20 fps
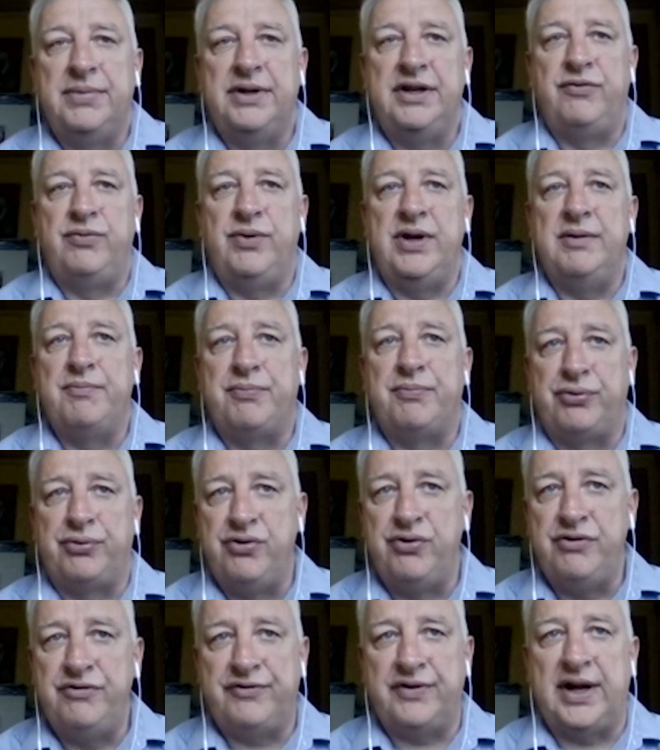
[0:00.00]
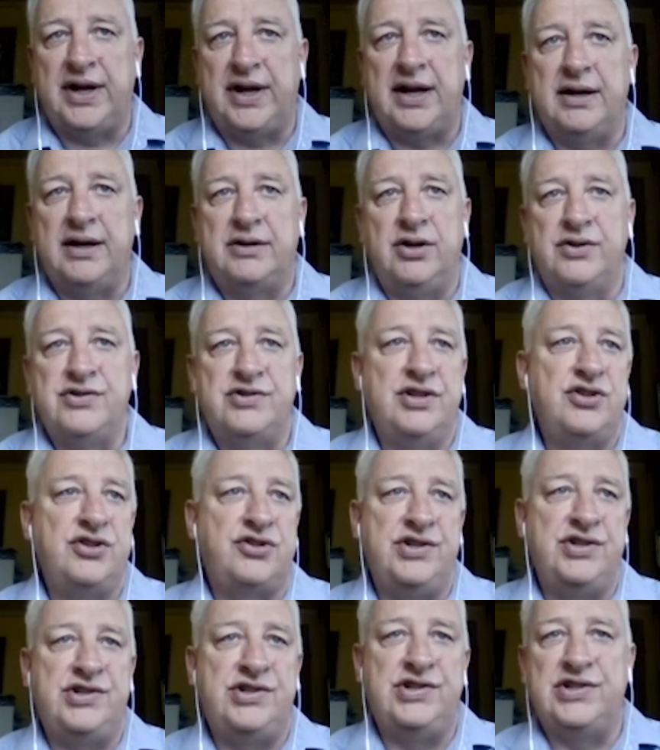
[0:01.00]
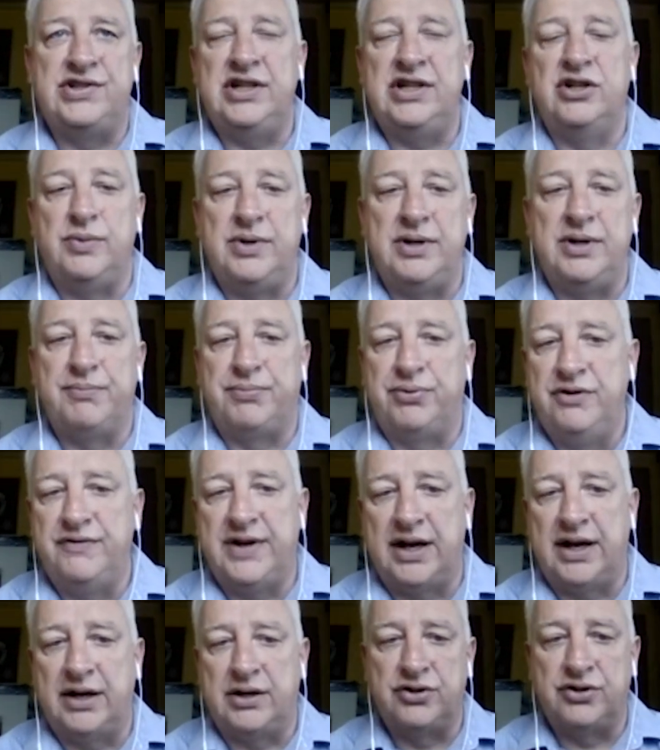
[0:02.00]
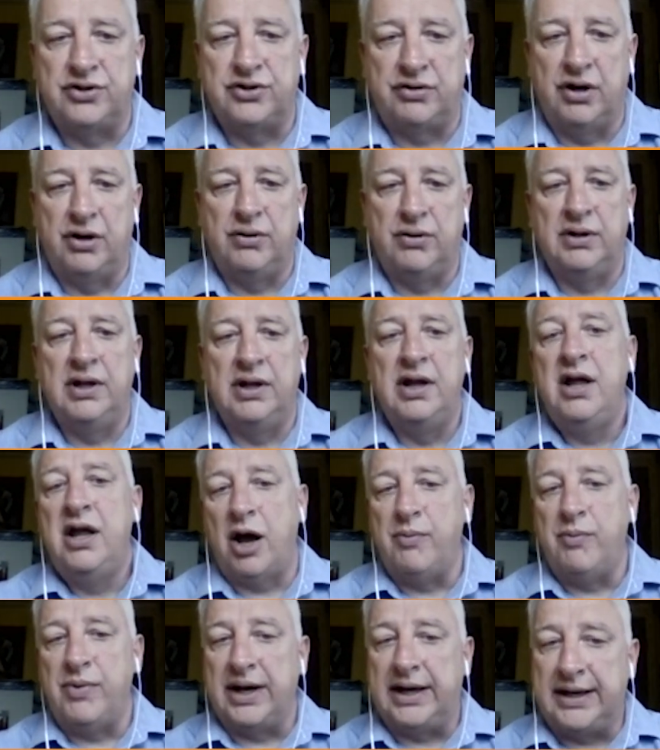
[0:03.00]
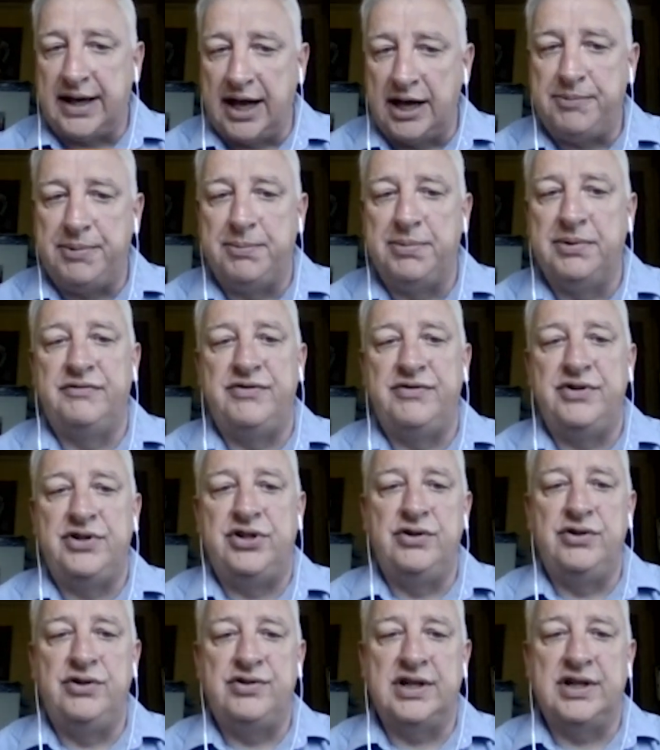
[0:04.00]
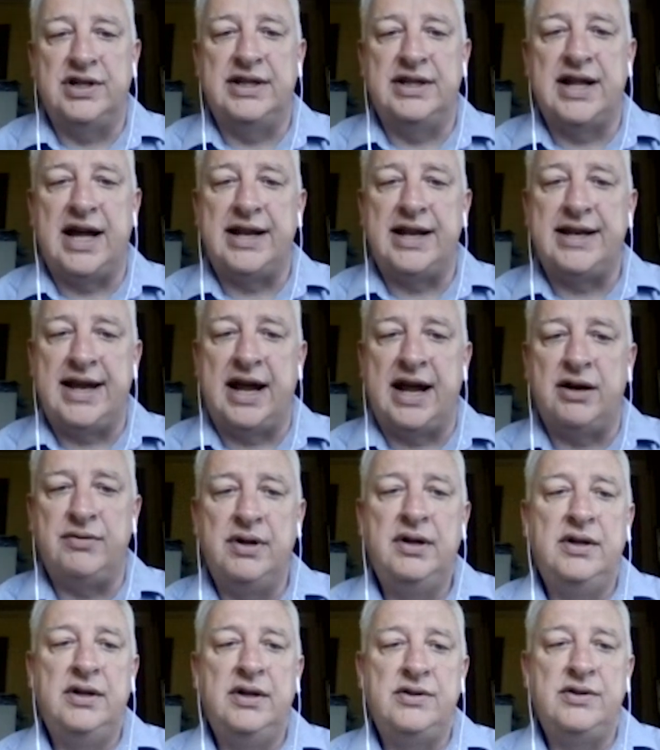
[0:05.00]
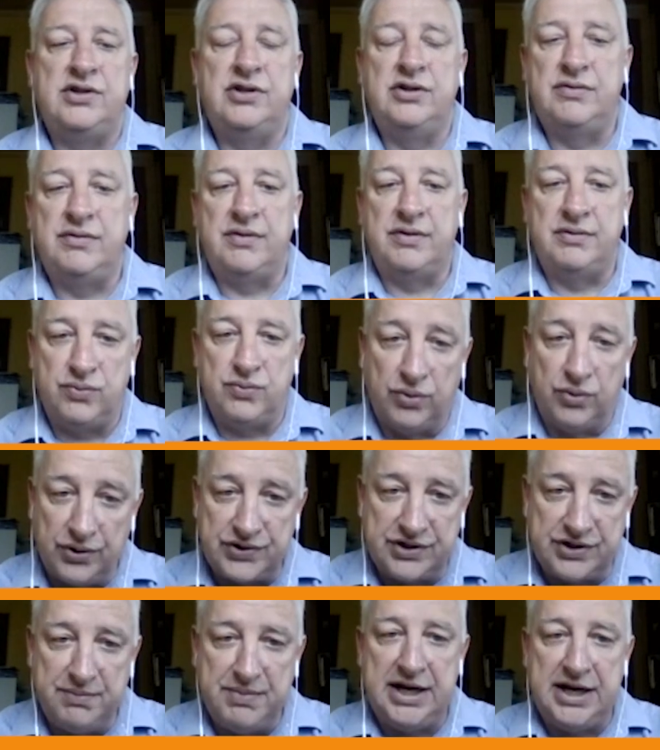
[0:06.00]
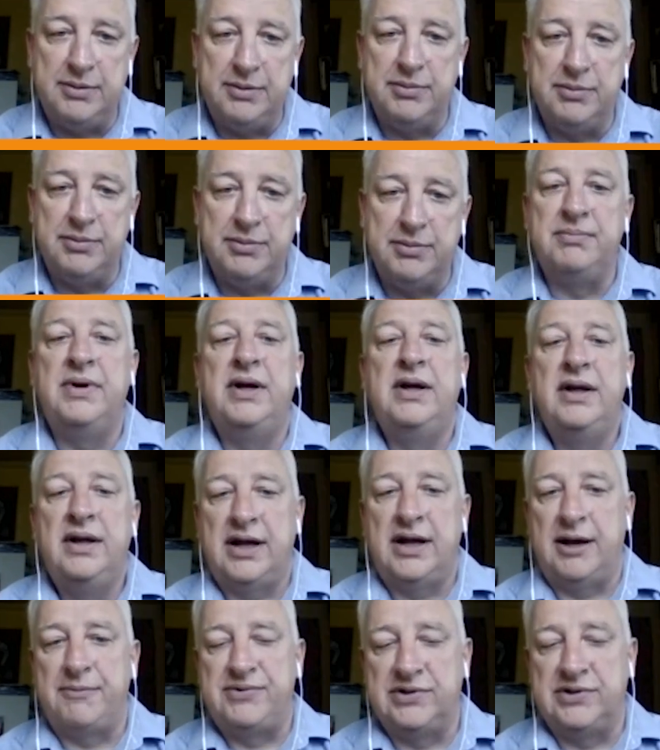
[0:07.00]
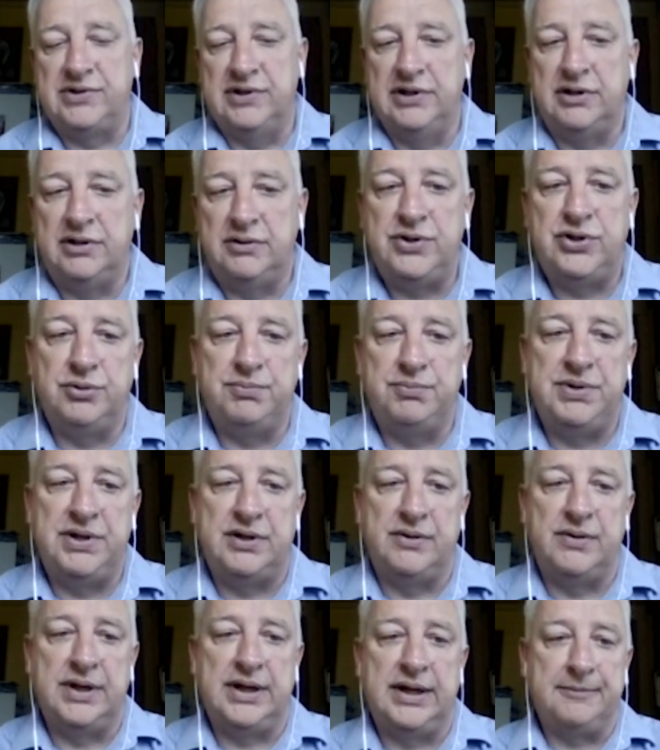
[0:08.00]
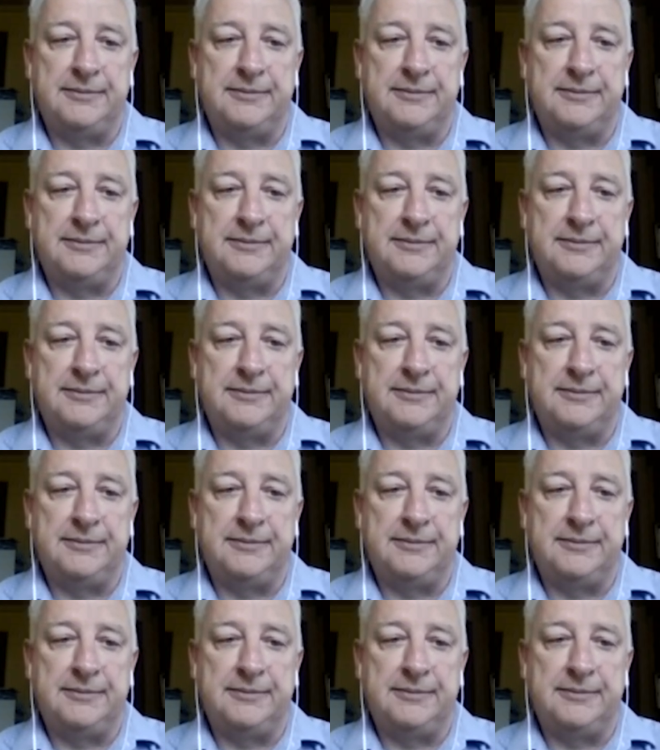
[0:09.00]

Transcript: But if we improve our concentricity or we improve our control and we're capable of reducing that down towards the minimum, absolutely we should be doing it.